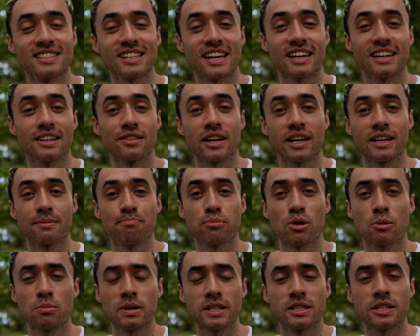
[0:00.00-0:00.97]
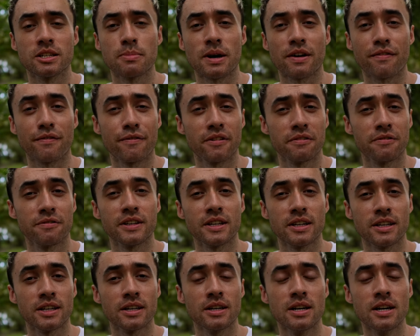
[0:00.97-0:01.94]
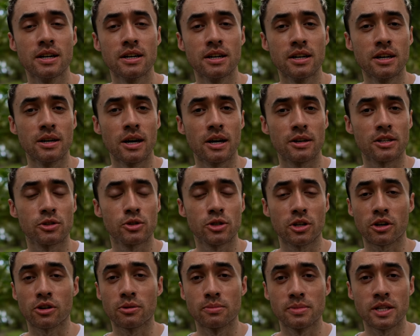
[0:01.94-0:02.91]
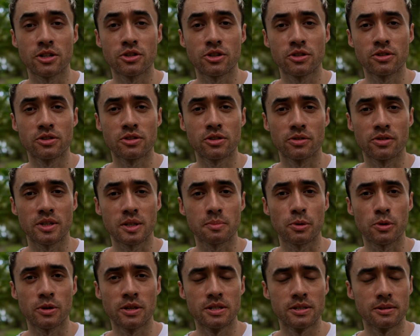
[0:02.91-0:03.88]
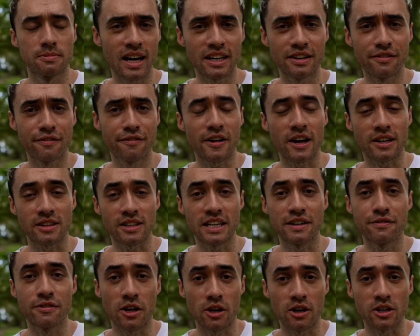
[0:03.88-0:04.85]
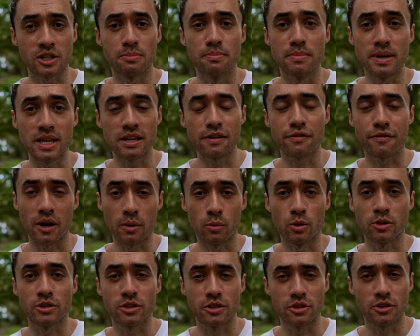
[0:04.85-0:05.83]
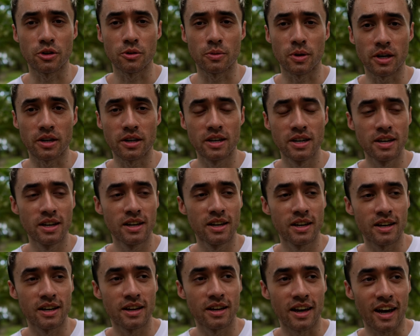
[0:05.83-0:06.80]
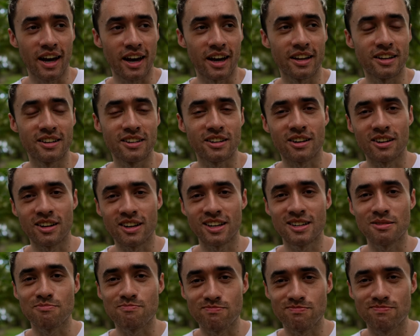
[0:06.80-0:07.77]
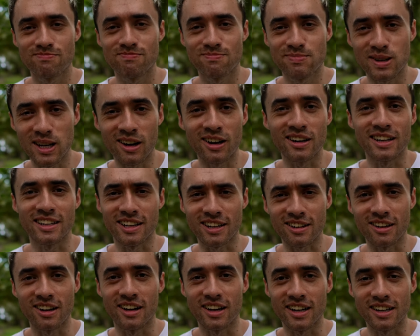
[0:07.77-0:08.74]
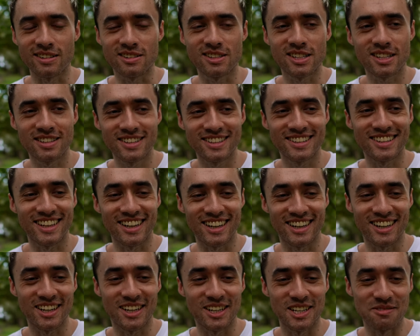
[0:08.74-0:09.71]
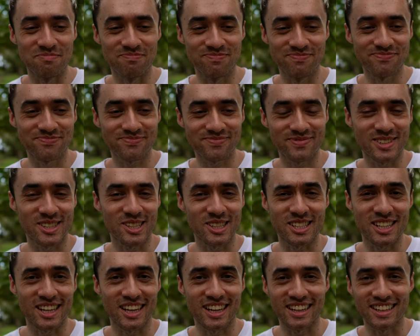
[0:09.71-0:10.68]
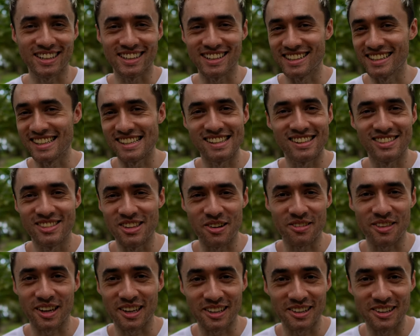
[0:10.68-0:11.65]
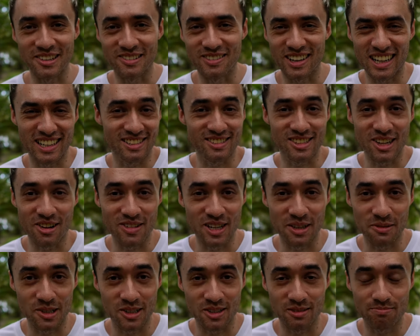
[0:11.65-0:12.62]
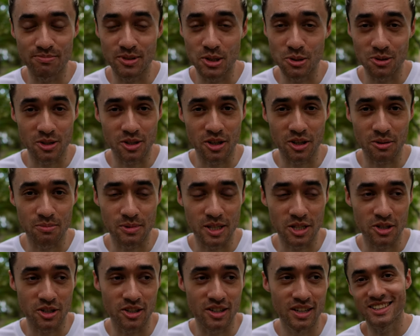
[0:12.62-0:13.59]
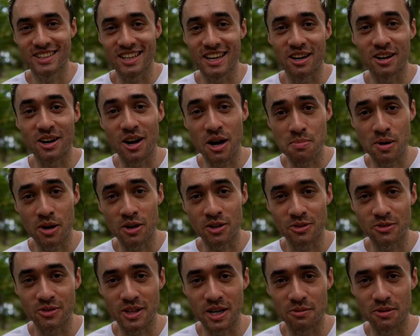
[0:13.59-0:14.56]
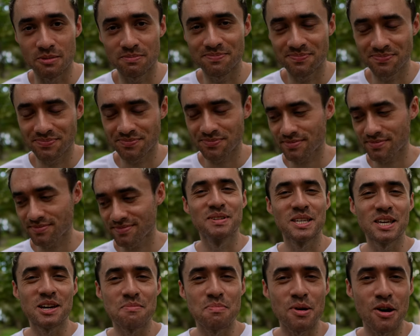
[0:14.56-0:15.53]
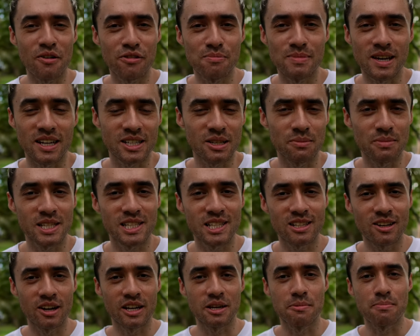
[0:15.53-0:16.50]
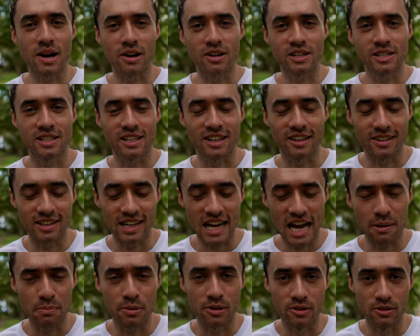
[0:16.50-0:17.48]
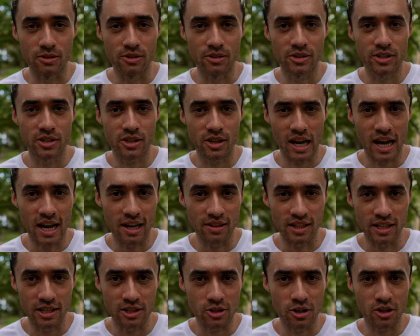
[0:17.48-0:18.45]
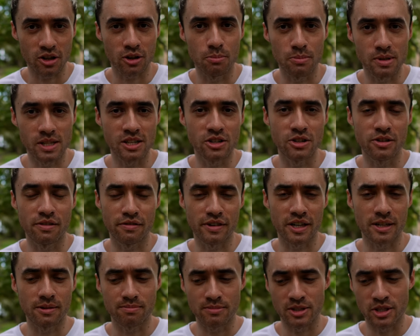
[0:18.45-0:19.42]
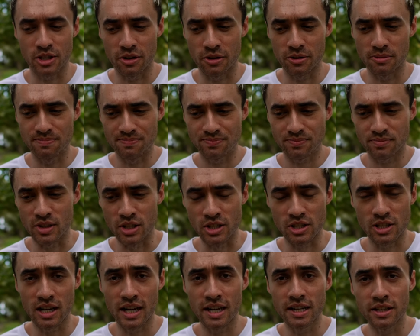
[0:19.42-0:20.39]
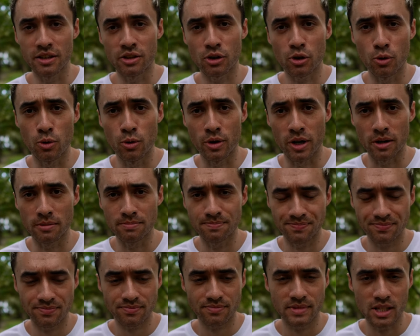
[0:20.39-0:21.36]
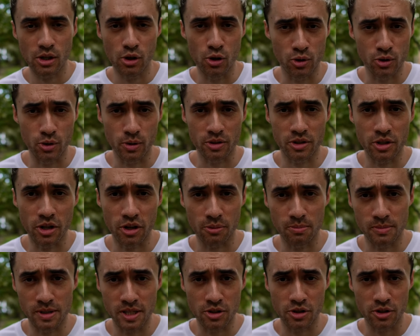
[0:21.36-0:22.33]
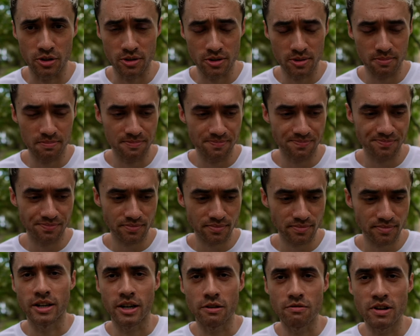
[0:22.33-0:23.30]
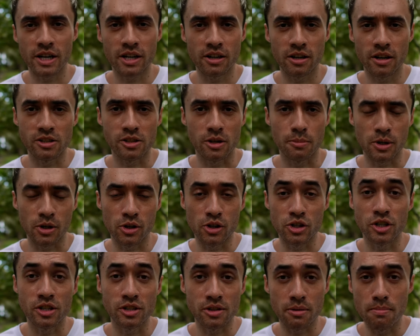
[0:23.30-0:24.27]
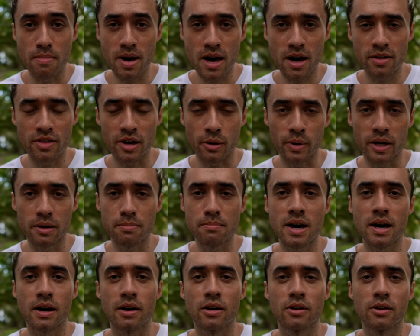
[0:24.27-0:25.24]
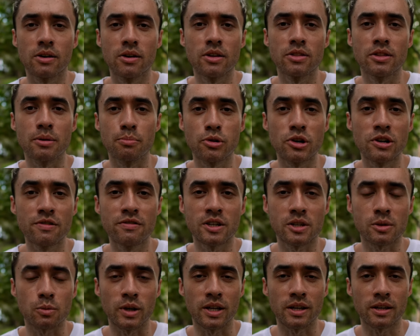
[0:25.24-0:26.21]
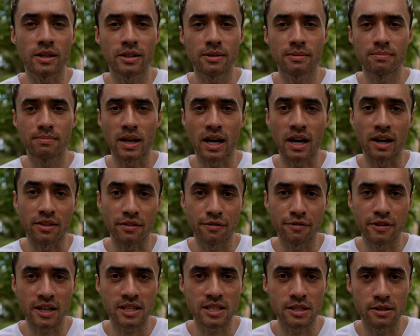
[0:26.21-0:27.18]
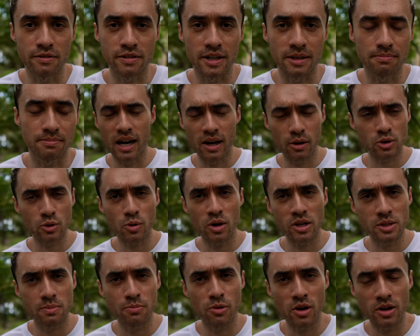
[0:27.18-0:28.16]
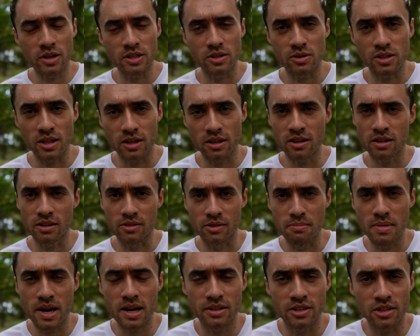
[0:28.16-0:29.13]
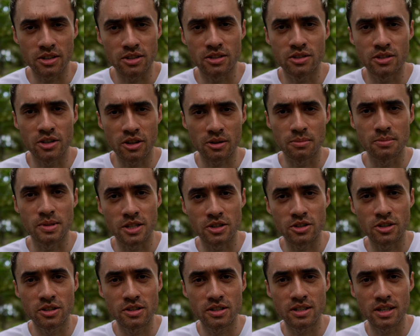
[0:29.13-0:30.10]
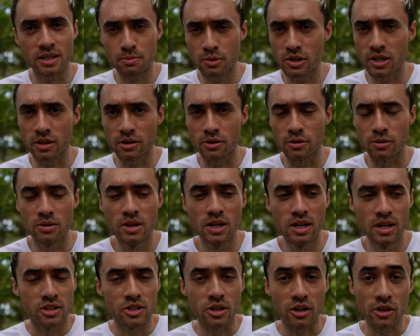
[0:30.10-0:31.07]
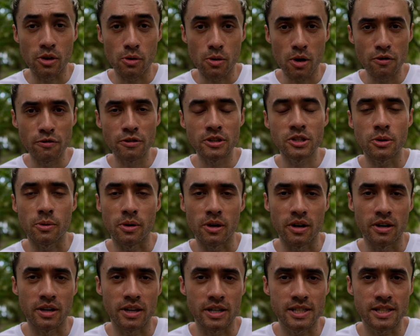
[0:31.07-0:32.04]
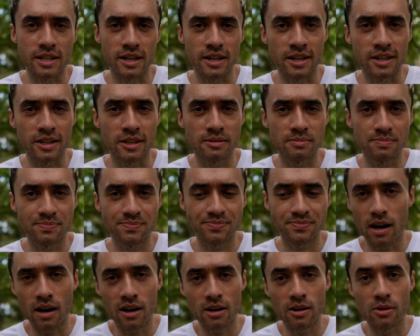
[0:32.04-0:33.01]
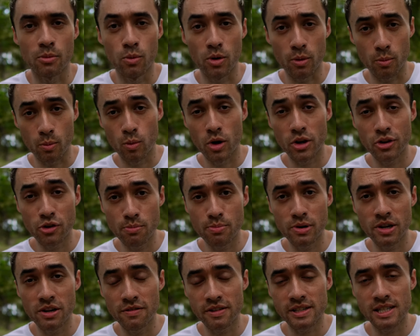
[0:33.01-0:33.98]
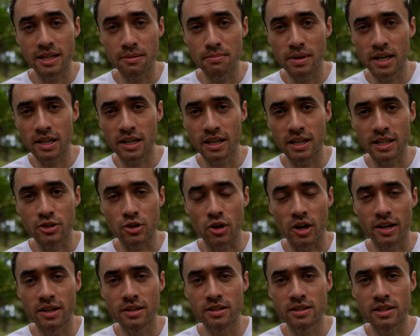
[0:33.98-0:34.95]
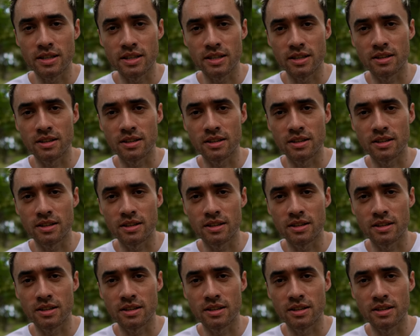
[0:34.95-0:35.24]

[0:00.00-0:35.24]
day they probably did about 50 circumcisions on these boys. And in fact, they even asked me if I wanted to do one. And I politely declined, just saying, no, thank you. I don't really want to do a circumcision. Yeah, I passed on that one. But yeah, apart from that, something slightly embarrassing happened at the circumcision event. So there's a lady in the corner who's doing circumcisions. And I recognize her because she's the mayor that we had met the previous week at the Fiesta event. And I was quite surprised. I was like, ah, the mayor does circumcisions? That's pretty cool. So I go over to her and I say, ah, were you previously medically trained?